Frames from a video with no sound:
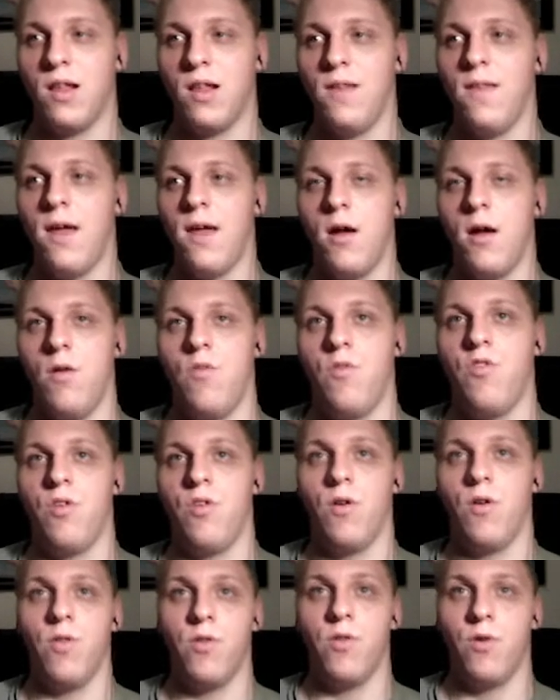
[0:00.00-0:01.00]
their
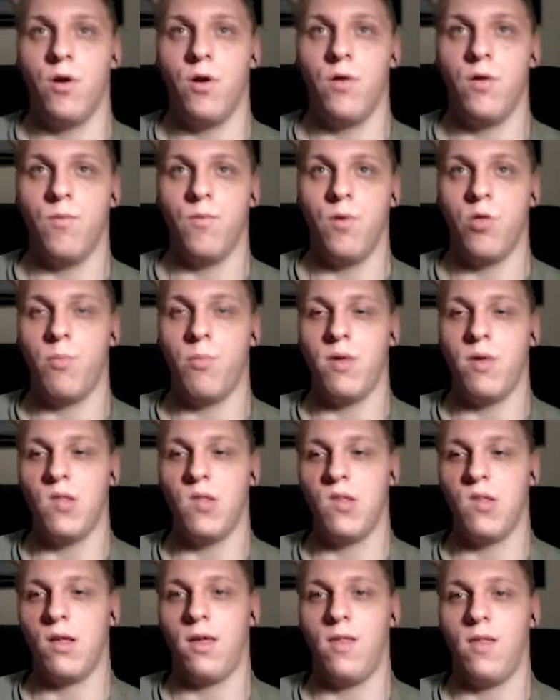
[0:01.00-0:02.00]
children, which
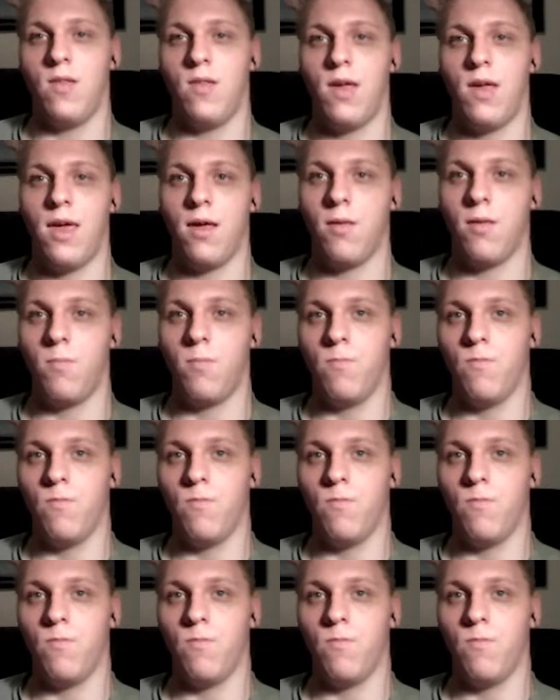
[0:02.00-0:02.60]
basically take